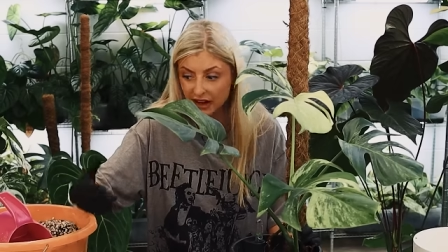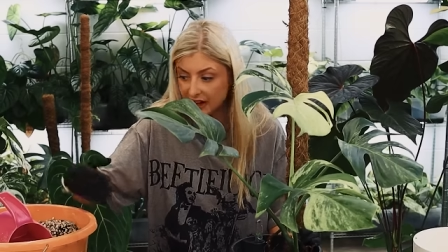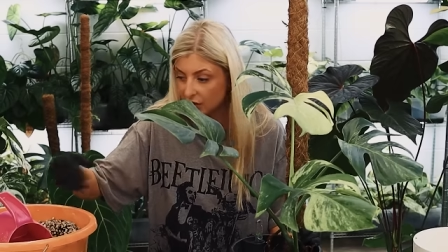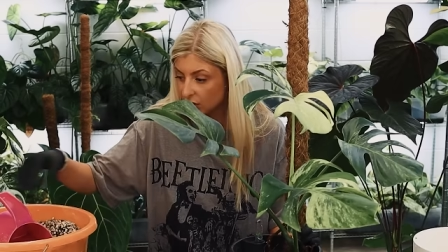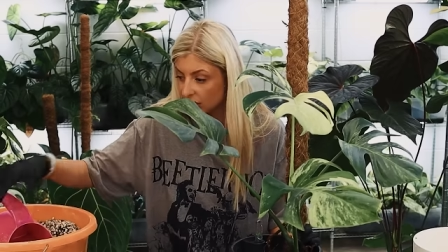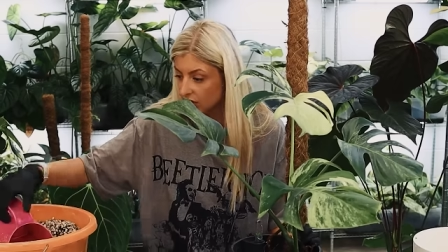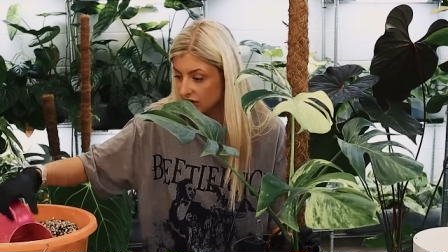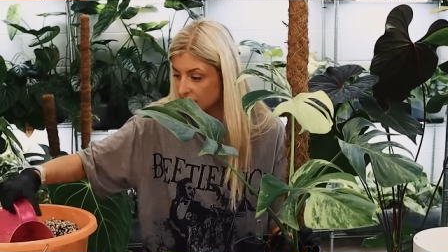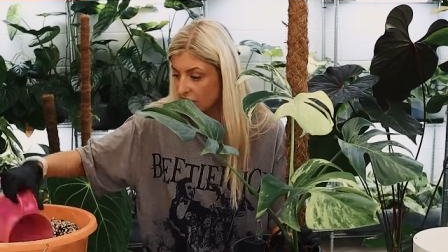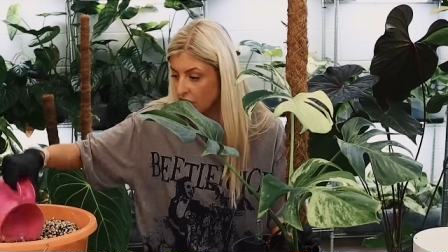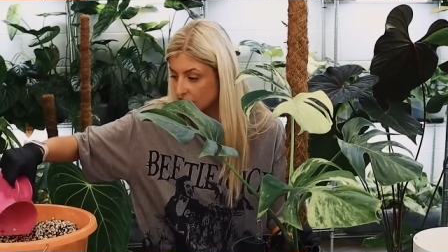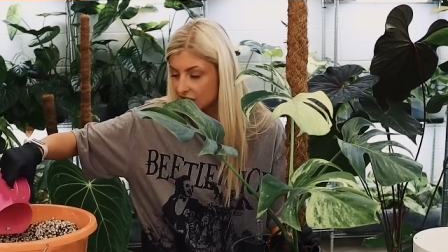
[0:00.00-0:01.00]
Like,
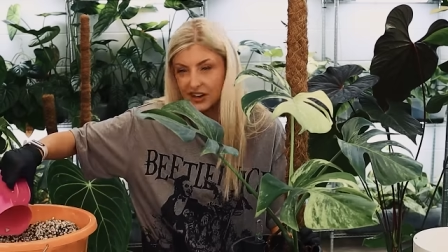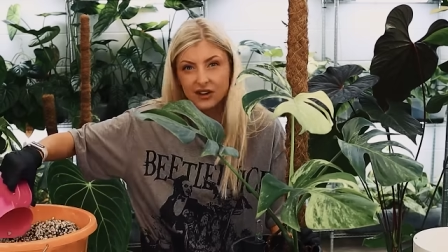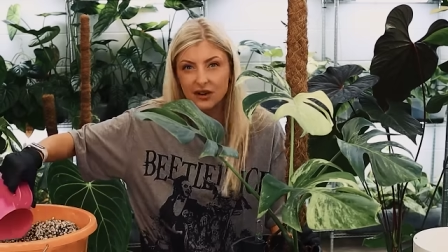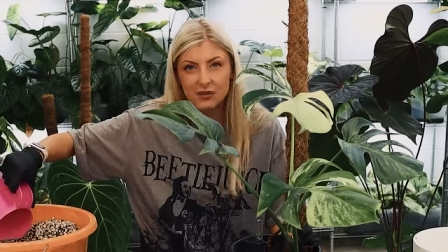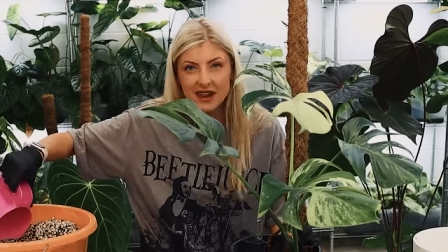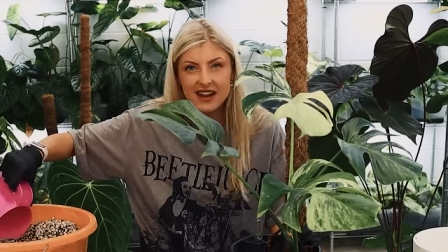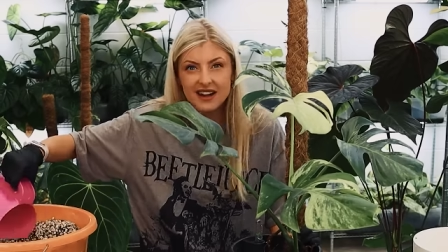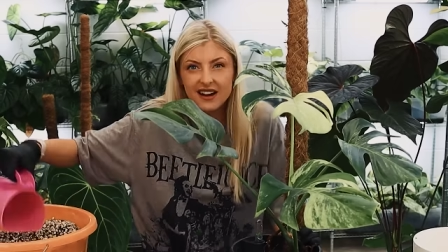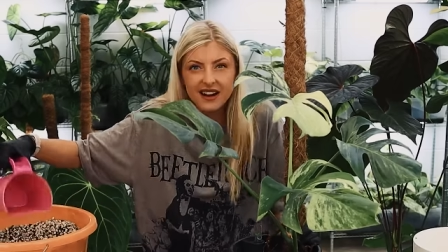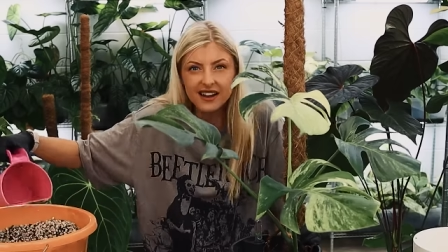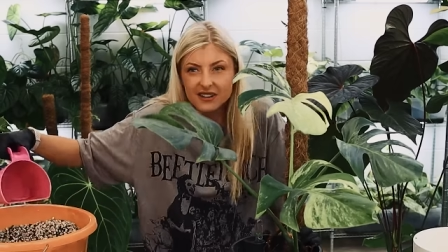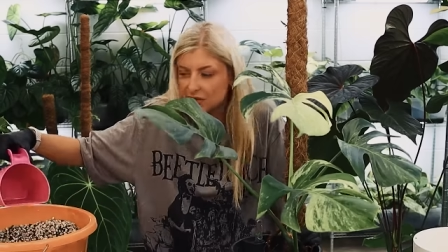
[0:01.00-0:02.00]
do you know what I mean?
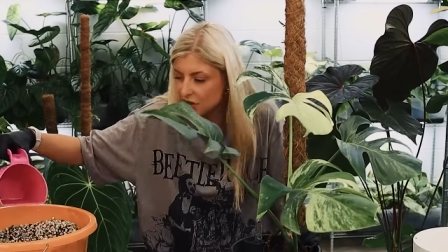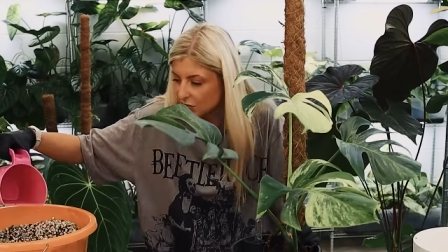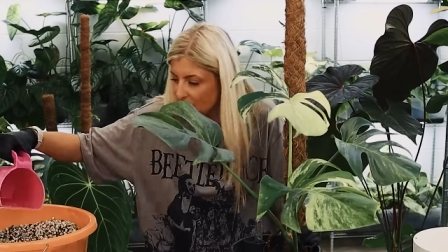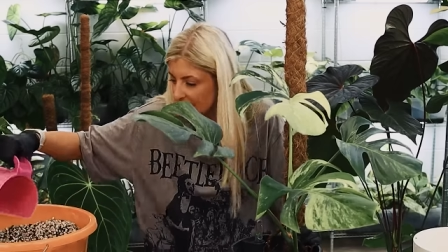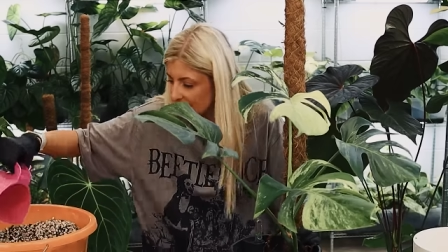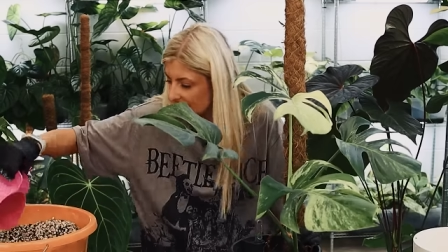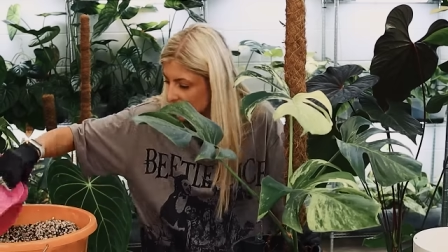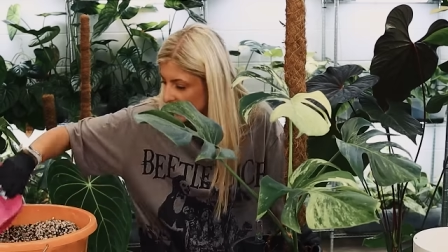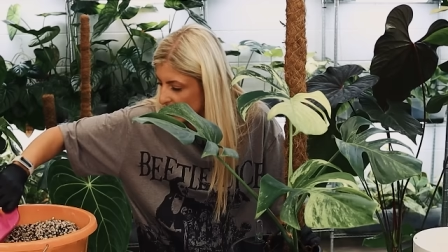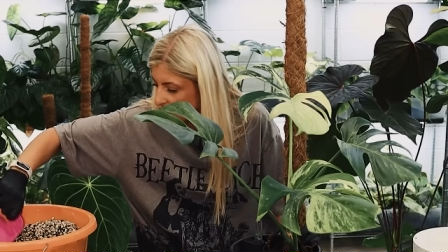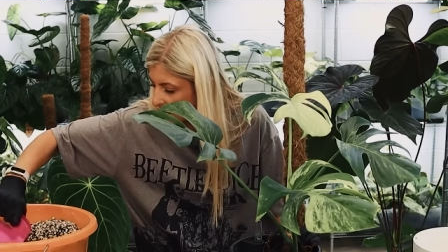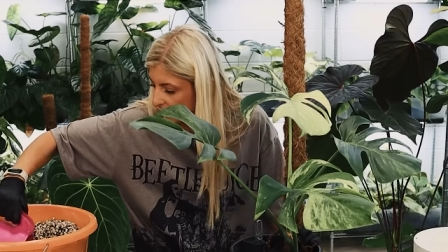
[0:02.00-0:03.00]
Like, it just pisses me
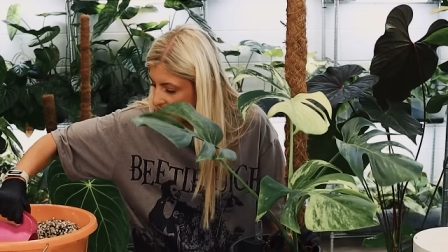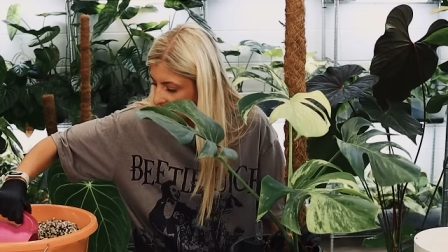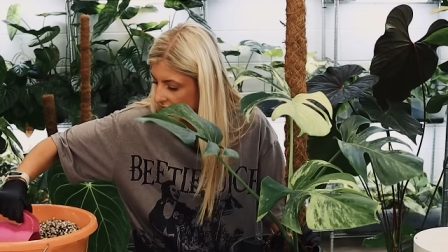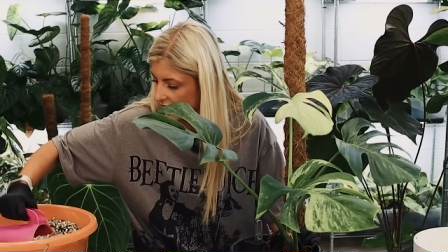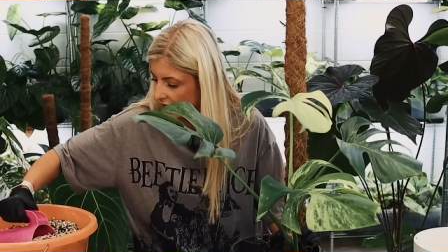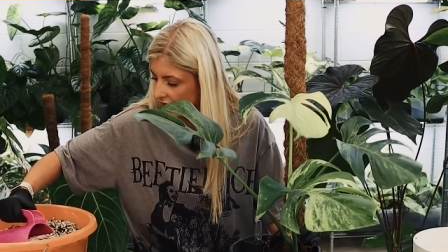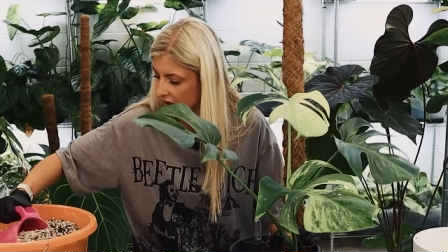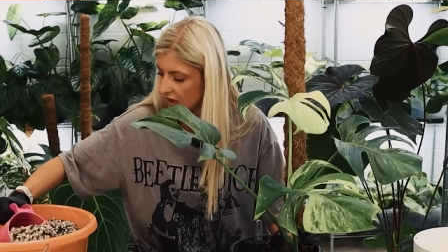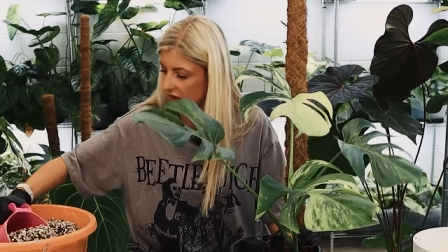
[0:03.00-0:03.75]
off.